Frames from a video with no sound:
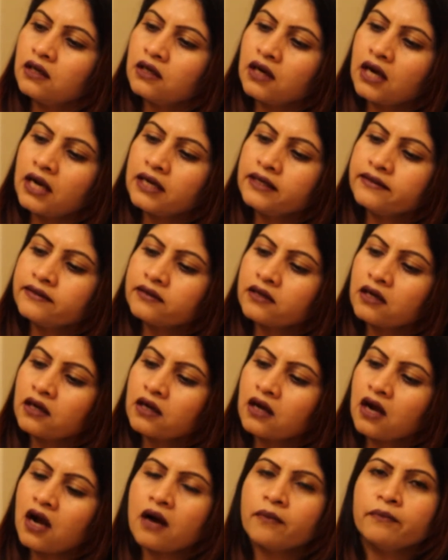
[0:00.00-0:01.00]

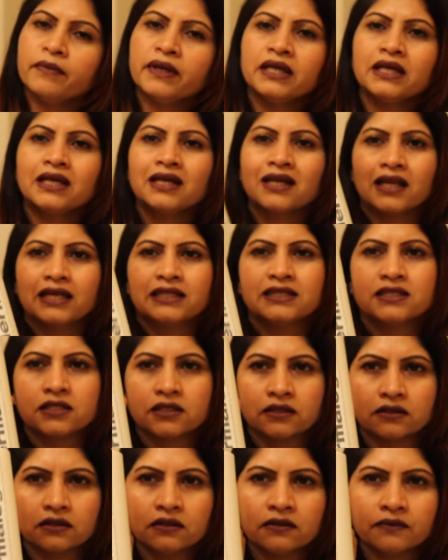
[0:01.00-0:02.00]
Ultra Calming
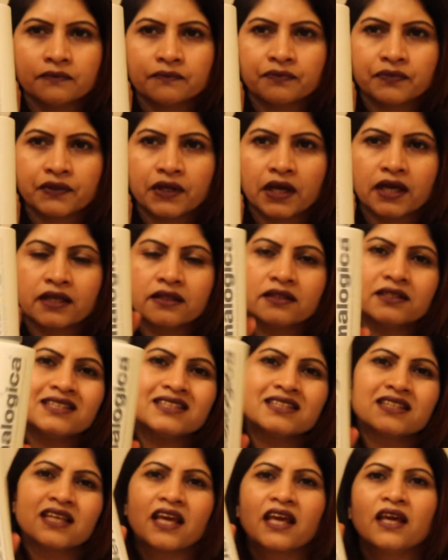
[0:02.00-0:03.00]
Cleanser and
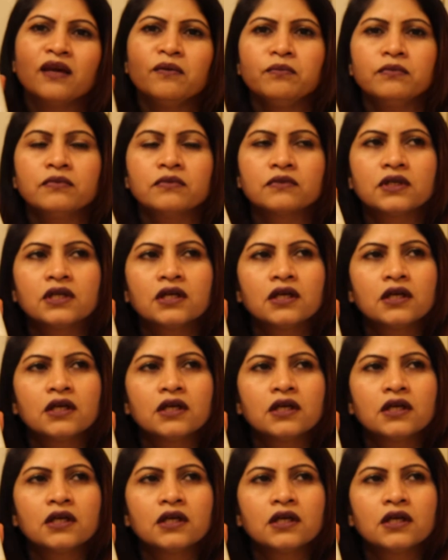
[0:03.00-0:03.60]
this came